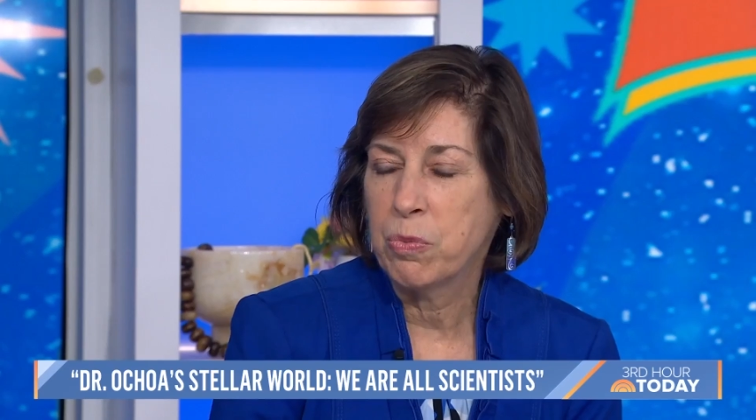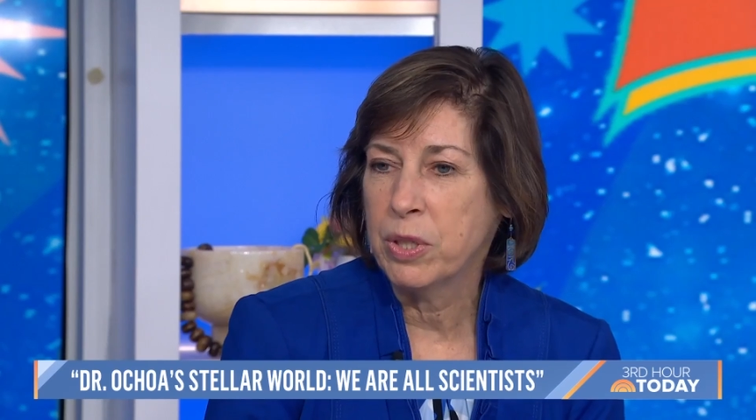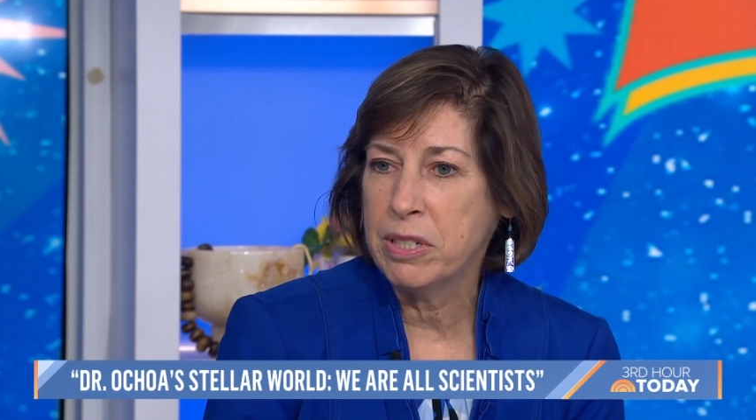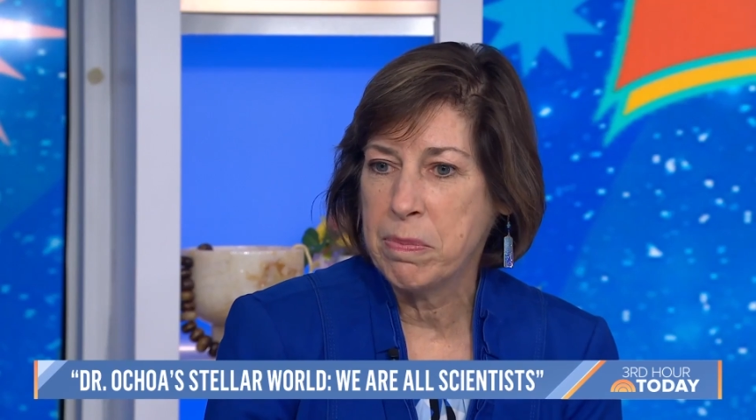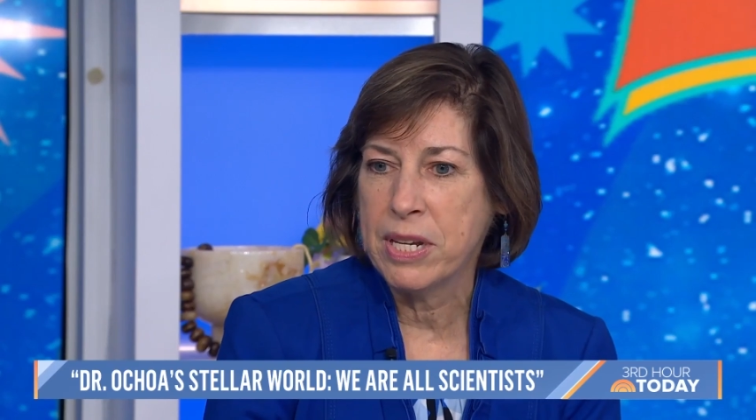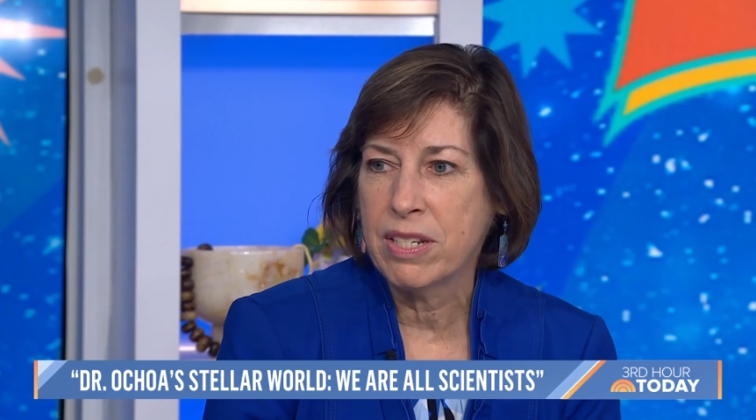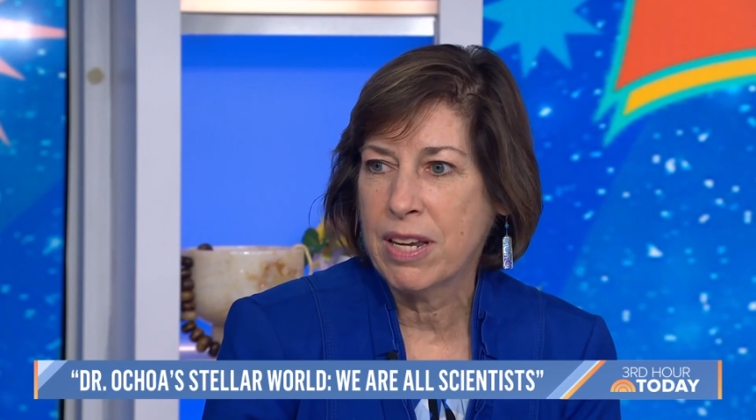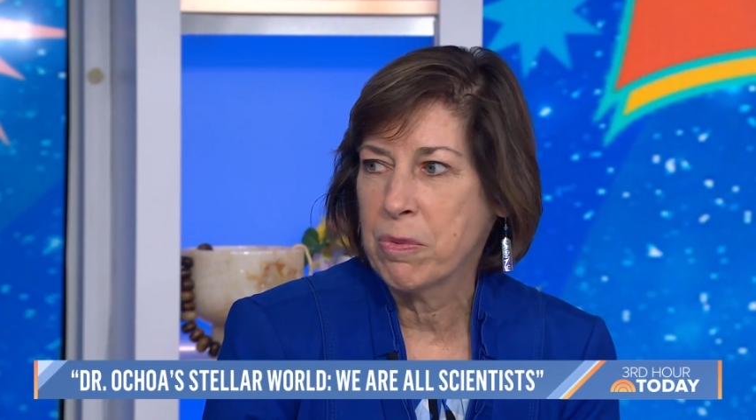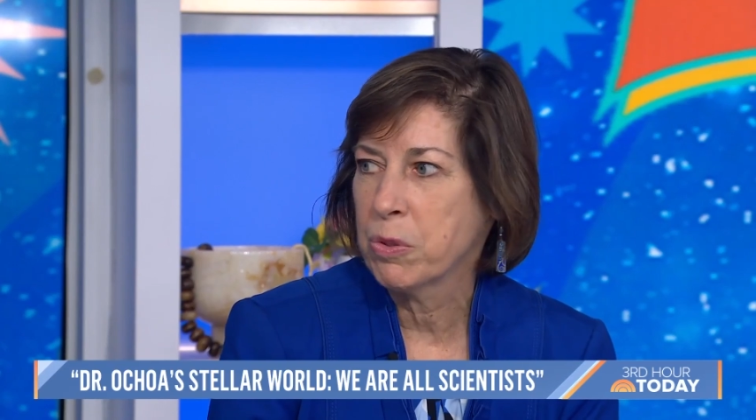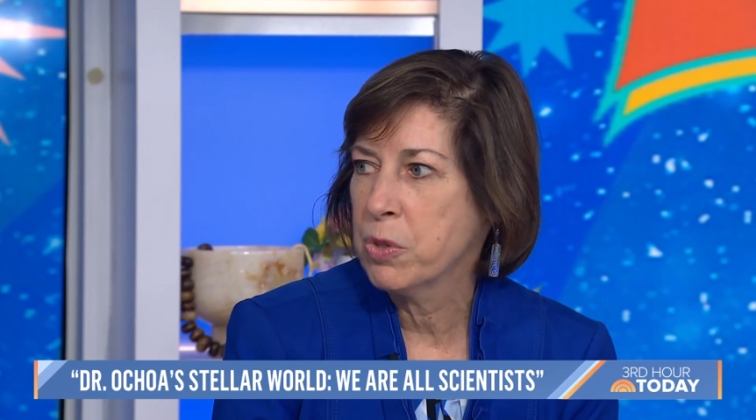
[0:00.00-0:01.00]
really means
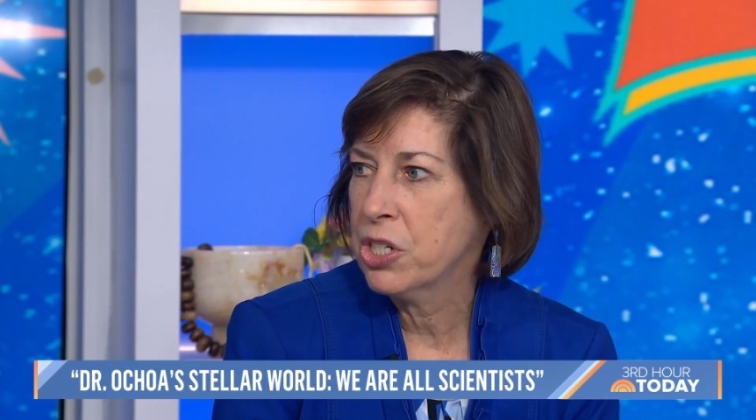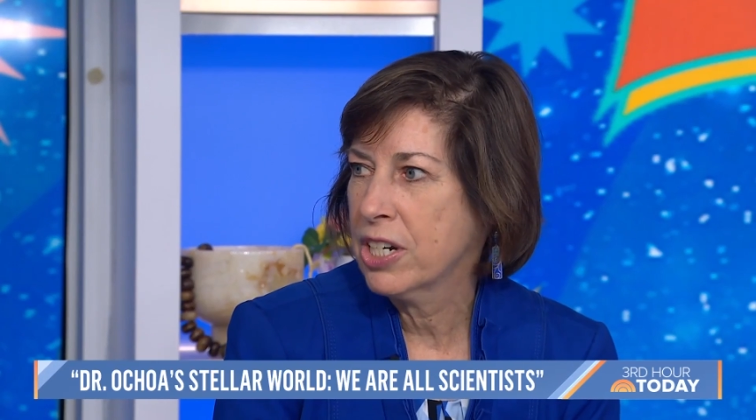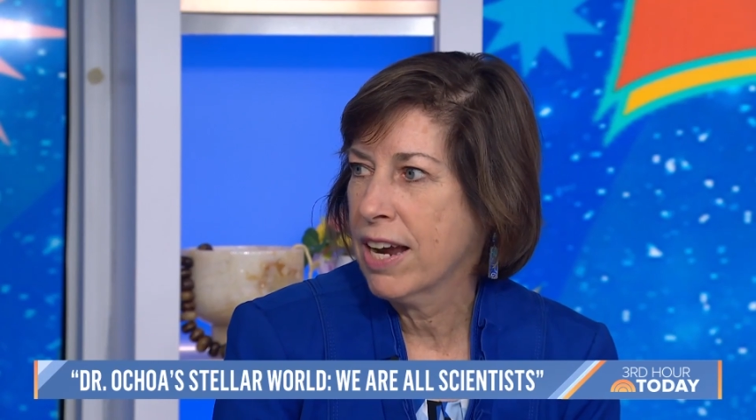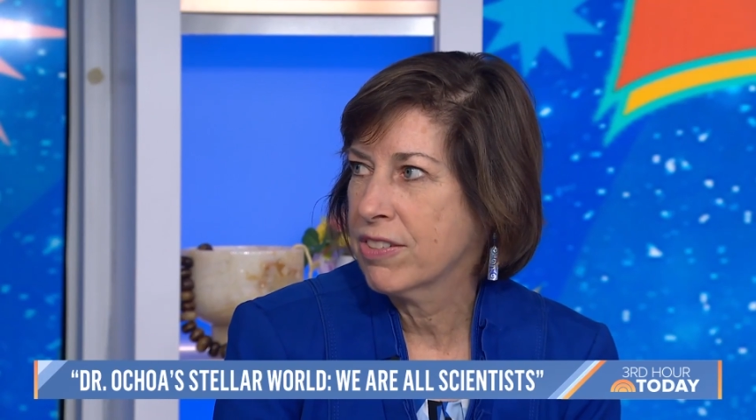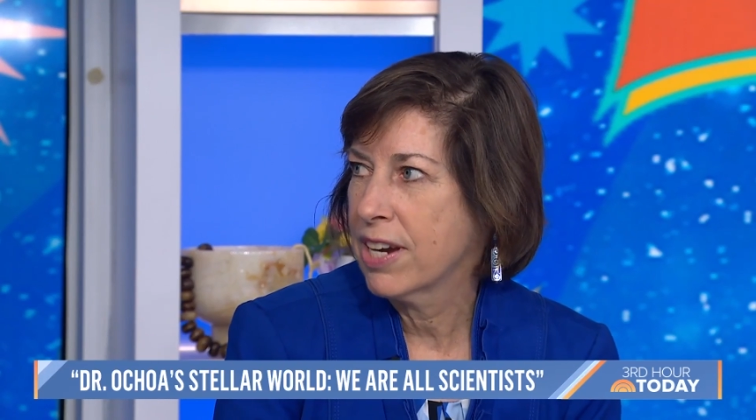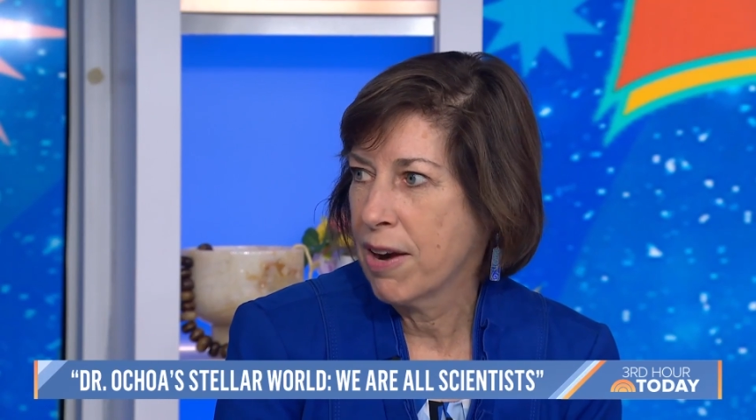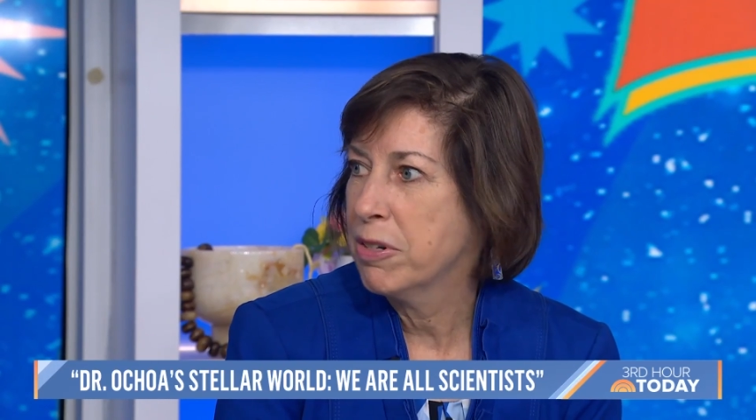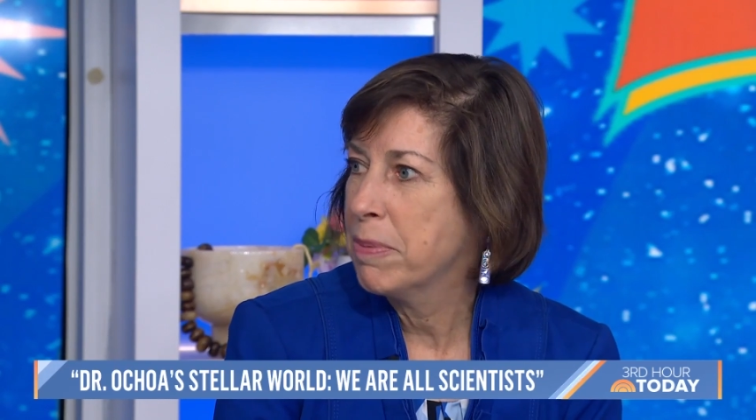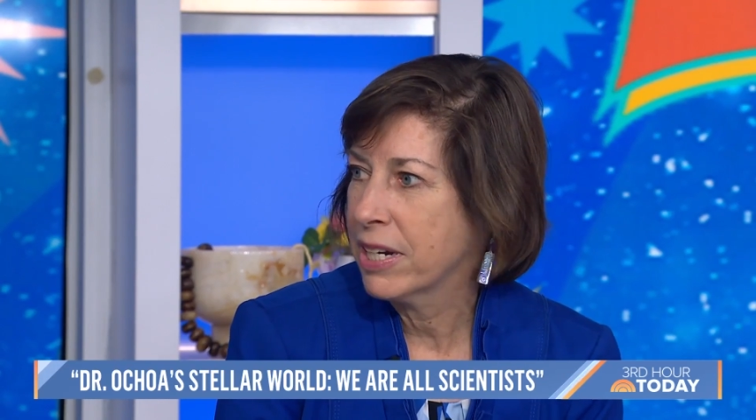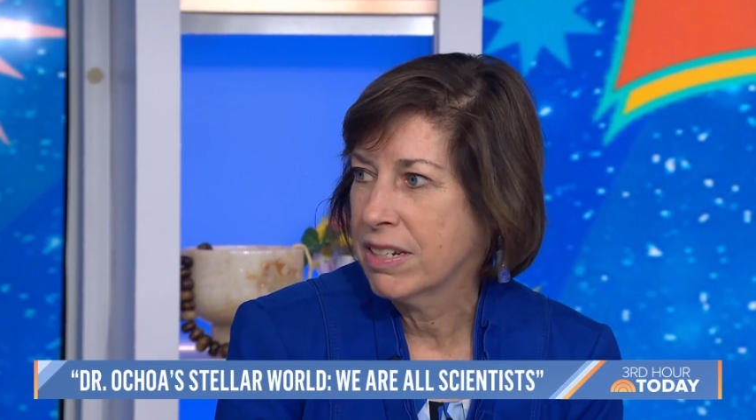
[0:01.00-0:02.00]
that we're reaching out to
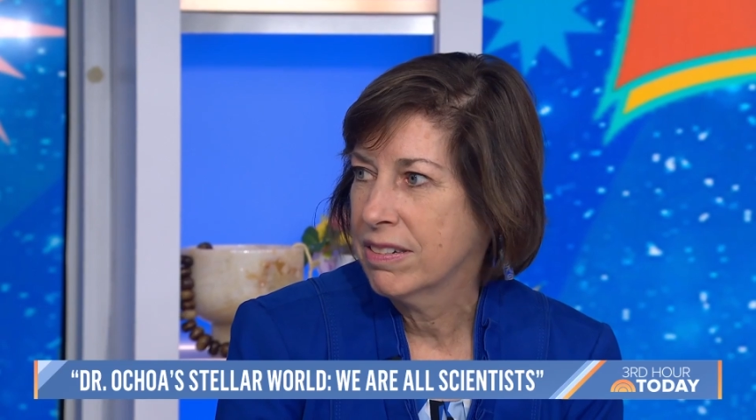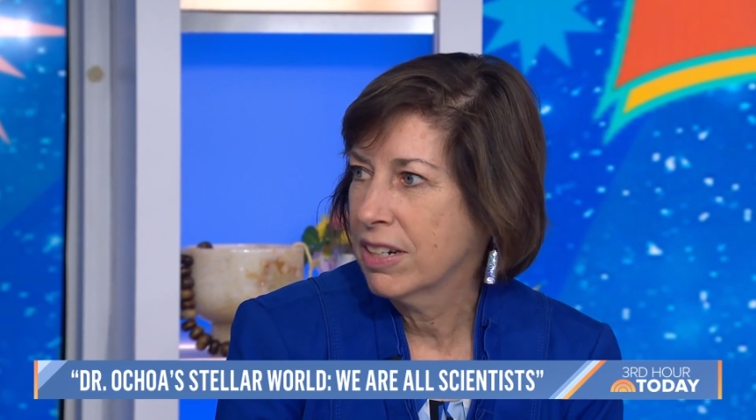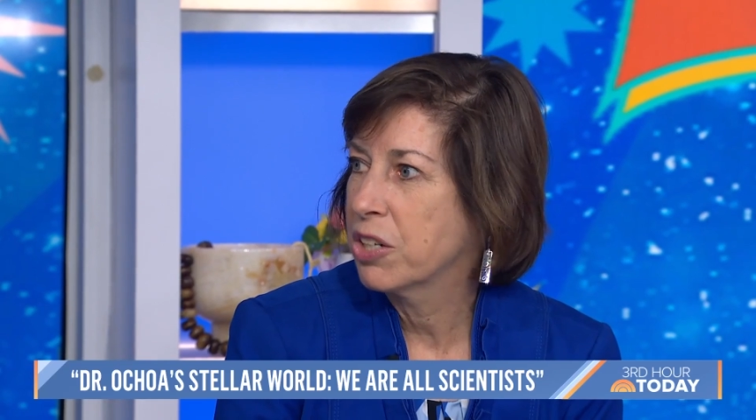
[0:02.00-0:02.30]
everybody